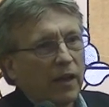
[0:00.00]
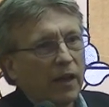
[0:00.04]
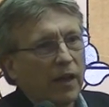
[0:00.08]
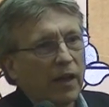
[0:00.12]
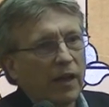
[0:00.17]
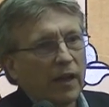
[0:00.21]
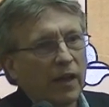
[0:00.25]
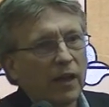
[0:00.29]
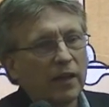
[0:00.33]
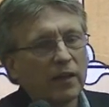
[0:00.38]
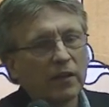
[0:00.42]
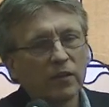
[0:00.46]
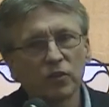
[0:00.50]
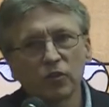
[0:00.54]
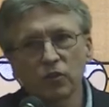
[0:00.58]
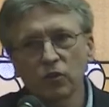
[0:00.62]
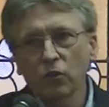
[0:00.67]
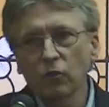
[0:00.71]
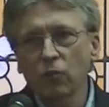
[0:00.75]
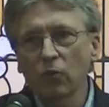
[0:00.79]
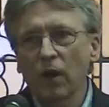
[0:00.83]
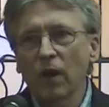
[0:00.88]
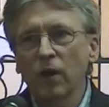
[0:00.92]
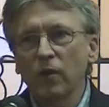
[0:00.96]
and
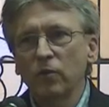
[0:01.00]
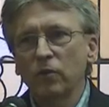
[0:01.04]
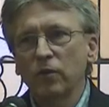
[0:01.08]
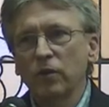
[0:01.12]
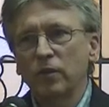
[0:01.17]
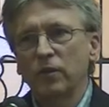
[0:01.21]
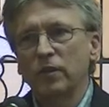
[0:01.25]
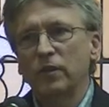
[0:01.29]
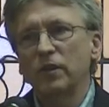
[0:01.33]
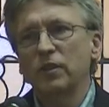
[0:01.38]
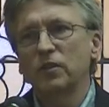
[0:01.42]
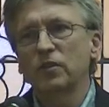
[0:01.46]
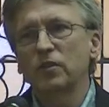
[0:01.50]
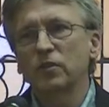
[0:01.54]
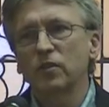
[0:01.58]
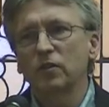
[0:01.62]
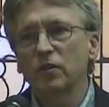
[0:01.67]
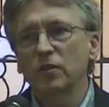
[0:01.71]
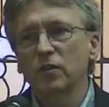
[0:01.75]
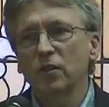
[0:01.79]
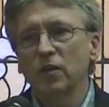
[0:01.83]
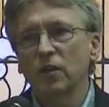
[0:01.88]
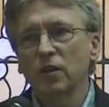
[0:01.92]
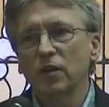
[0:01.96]
surrounded
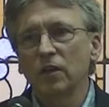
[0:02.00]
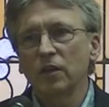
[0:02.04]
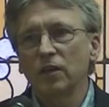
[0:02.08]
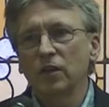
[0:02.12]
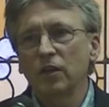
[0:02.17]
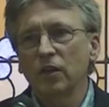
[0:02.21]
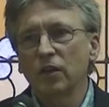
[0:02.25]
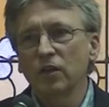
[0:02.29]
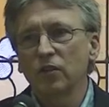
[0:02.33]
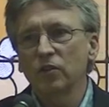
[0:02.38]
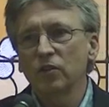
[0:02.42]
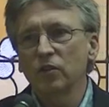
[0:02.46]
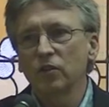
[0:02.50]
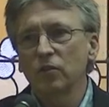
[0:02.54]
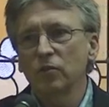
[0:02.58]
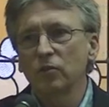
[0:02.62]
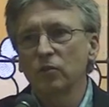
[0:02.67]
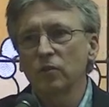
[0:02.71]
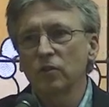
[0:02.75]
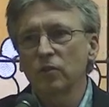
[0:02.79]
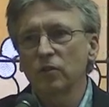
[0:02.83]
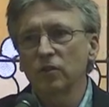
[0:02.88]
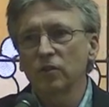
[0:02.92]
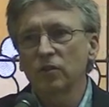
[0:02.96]
these young
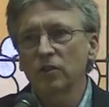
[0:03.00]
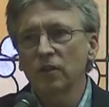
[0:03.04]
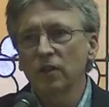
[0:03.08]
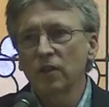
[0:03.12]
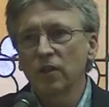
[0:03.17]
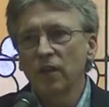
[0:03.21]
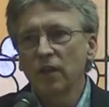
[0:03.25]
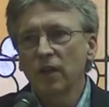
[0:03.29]
students